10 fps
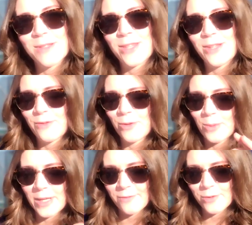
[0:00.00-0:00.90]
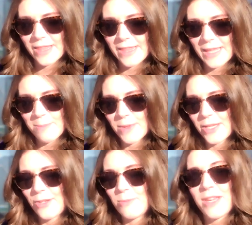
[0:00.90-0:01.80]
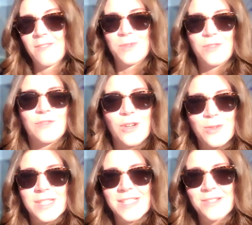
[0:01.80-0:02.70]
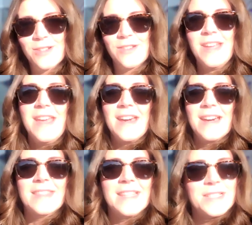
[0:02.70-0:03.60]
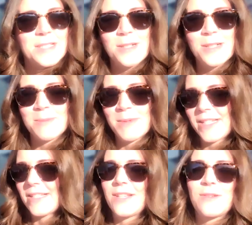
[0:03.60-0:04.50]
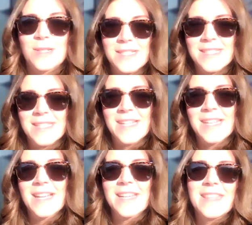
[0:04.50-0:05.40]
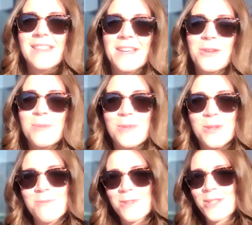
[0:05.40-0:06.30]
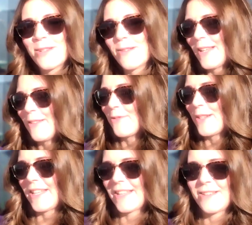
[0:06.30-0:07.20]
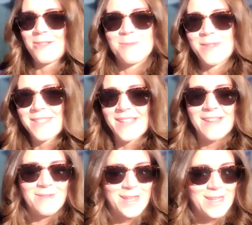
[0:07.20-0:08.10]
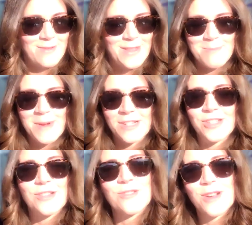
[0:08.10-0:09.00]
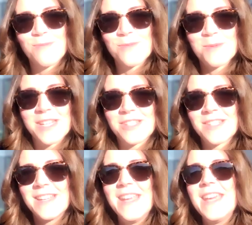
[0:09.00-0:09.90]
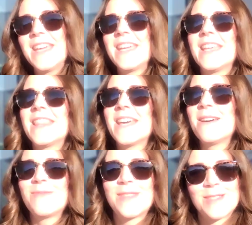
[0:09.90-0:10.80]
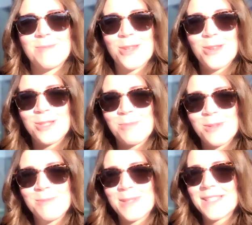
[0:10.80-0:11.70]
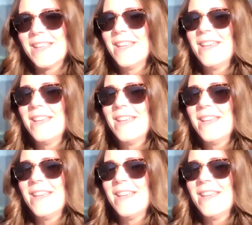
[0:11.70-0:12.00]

with you for whatever theme that you may have been focused on at that time, any synchronicity, anything that comes up for you. I love reading in the comments that have any of that magic or confirmation in them. Gives me goosebumps,